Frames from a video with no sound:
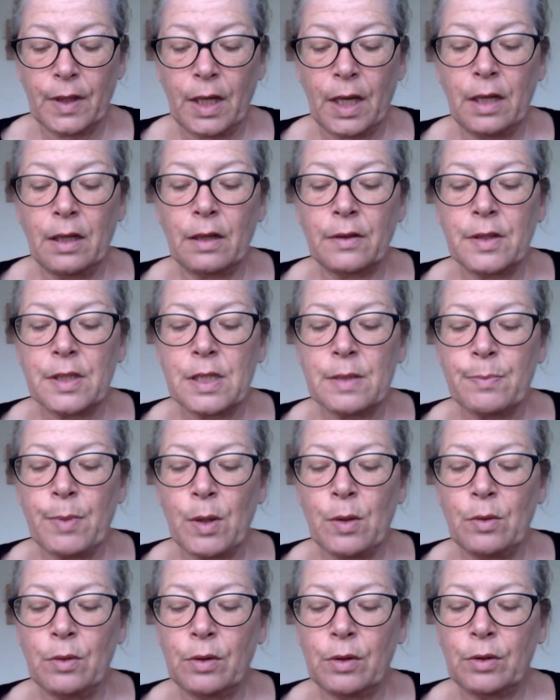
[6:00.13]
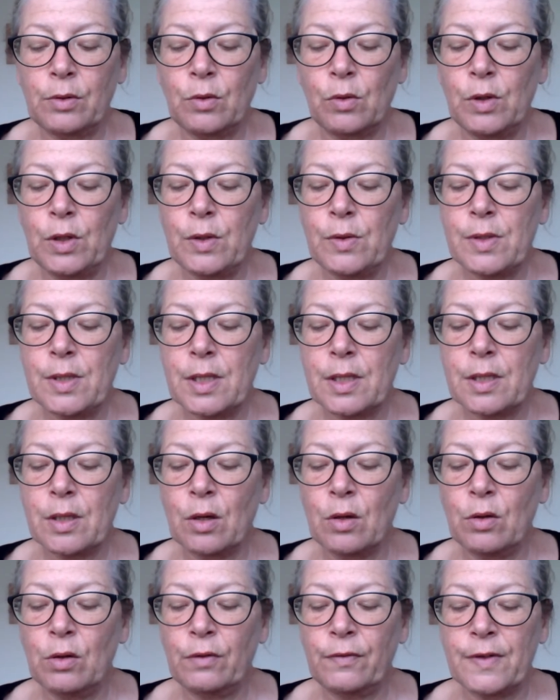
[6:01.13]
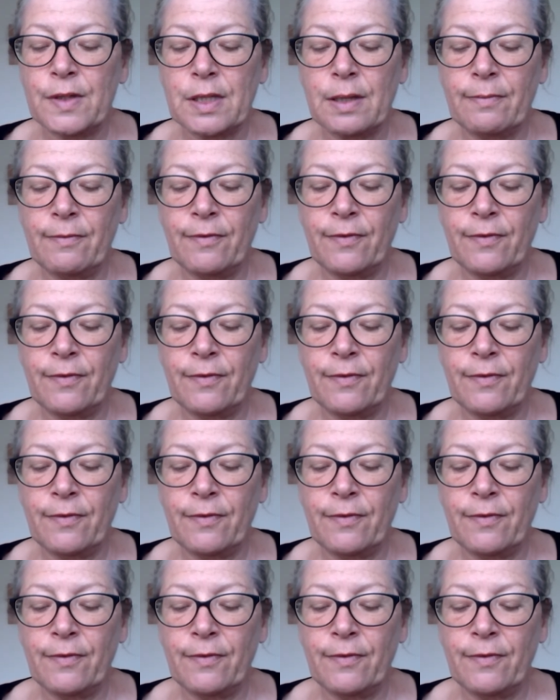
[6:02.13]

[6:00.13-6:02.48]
He neither spoke nor loosed his hold for some